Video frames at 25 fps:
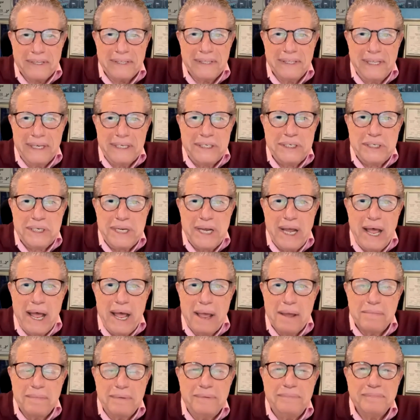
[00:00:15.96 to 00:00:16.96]
this
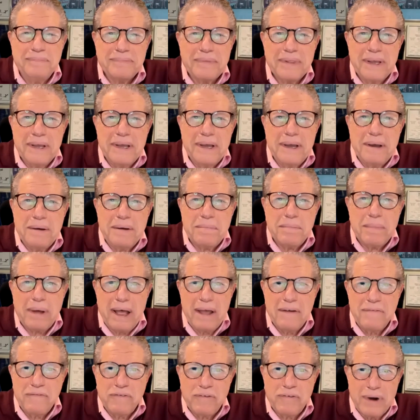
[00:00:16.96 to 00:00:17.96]
time,
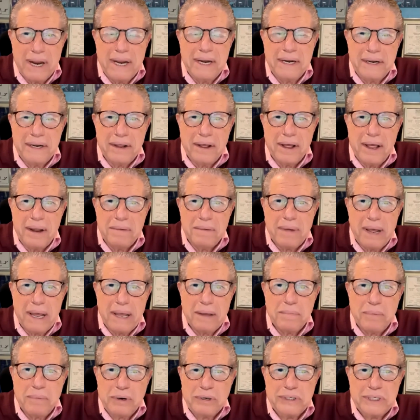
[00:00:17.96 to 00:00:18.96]
my friend on
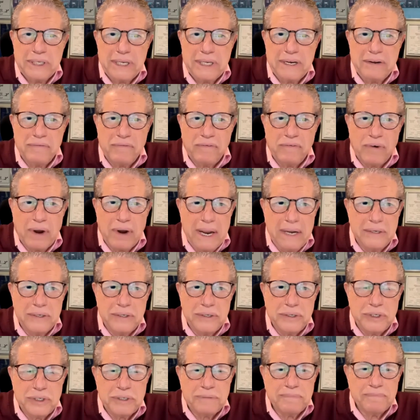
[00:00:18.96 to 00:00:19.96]
Mike Burston and
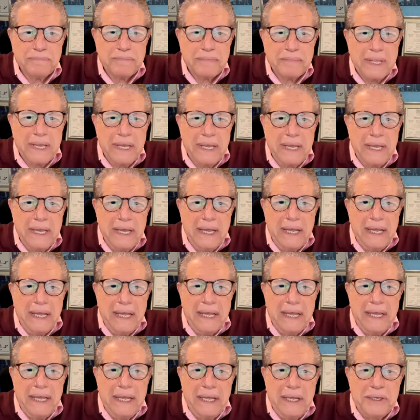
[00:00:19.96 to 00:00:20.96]
Friends
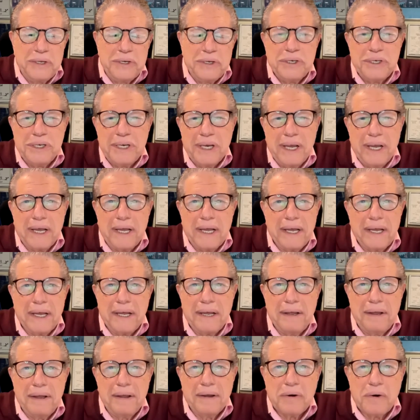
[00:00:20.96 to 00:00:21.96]
is
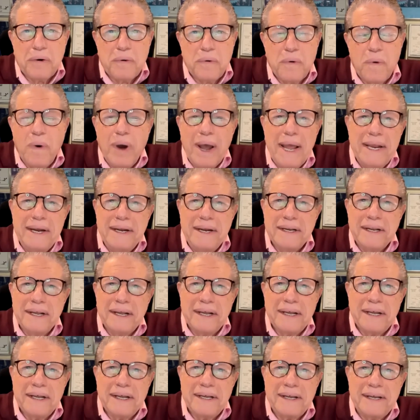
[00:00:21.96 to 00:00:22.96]
quite,
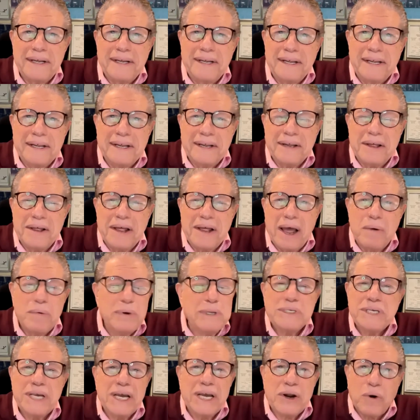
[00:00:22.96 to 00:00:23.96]
I
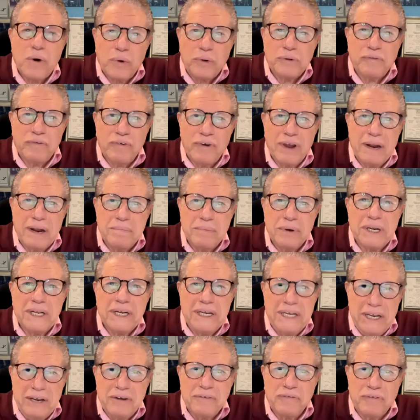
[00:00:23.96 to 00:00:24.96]
wouldn't say an old friend, but
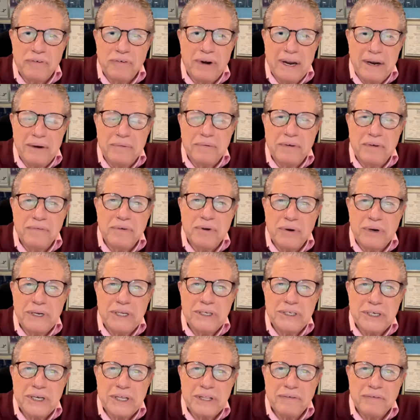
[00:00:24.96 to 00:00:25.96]
a dear friend. We've
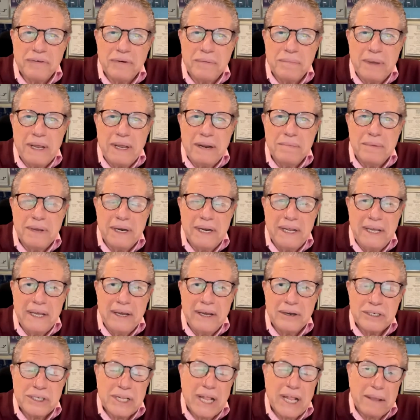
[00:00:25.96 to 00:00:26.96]
known each other for many, many
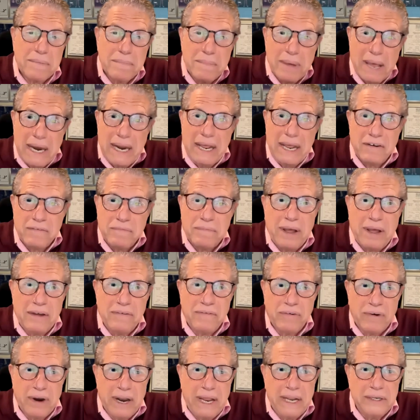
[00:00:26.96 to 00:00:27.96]
years, like many of
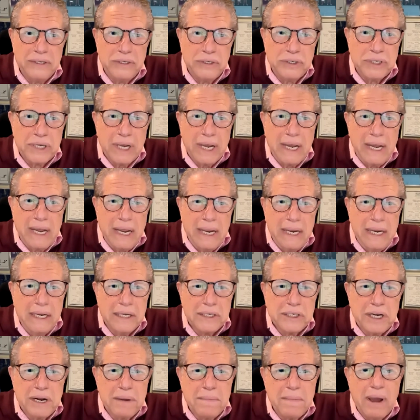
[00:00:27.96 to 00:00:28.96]
my friends.
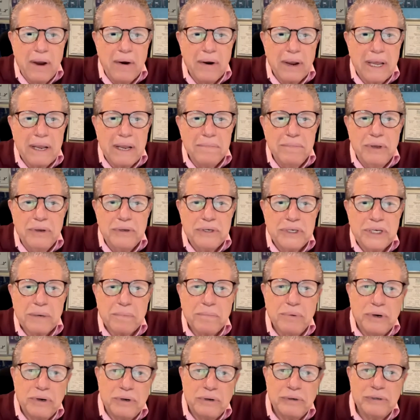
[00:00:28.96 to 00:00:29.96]
He is an American
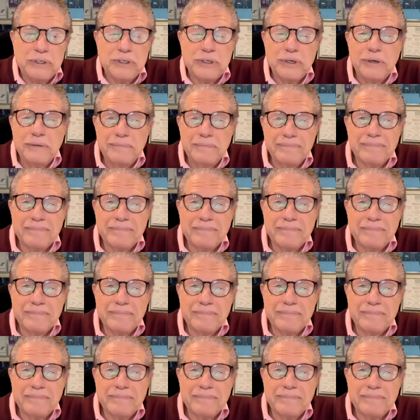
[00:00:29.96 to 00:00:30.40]
music producer.